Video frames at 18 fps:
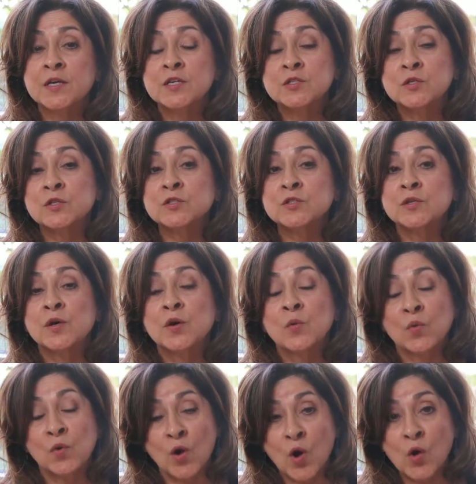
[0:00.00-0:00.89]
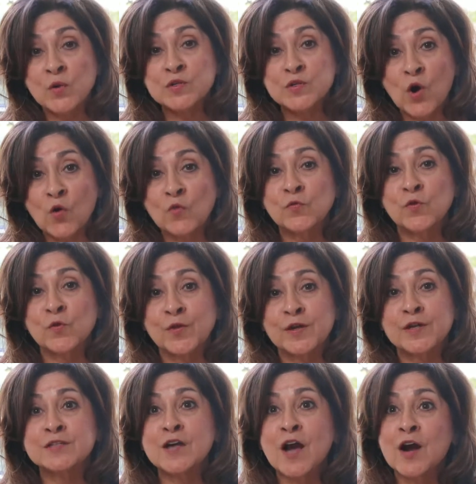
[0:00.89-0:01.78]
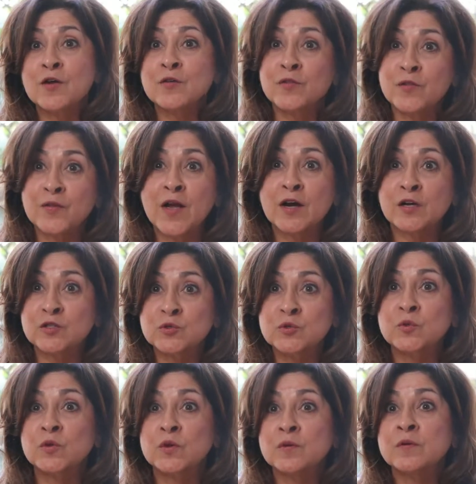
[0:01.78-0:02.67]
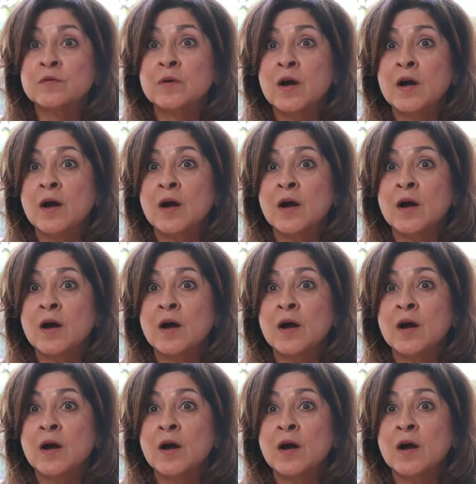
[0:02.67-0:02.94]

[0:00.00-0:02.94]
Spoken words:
So we're always hopeful that it's higher than the actual